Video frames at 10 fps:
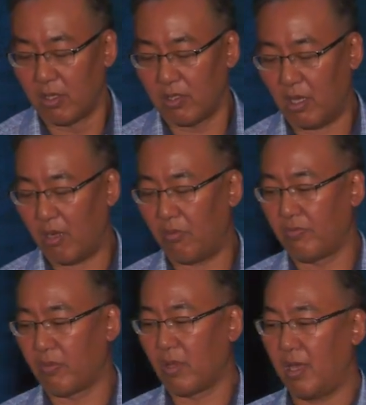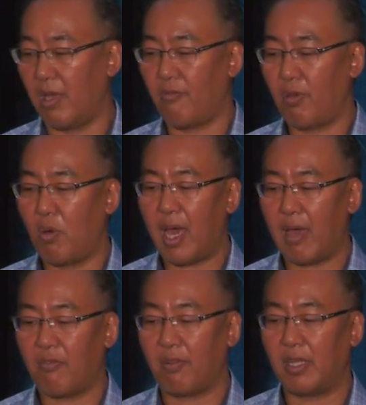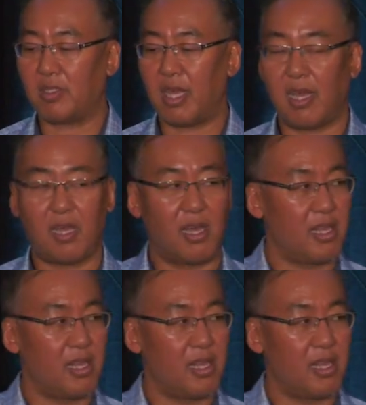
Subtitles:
So if you have, let's say,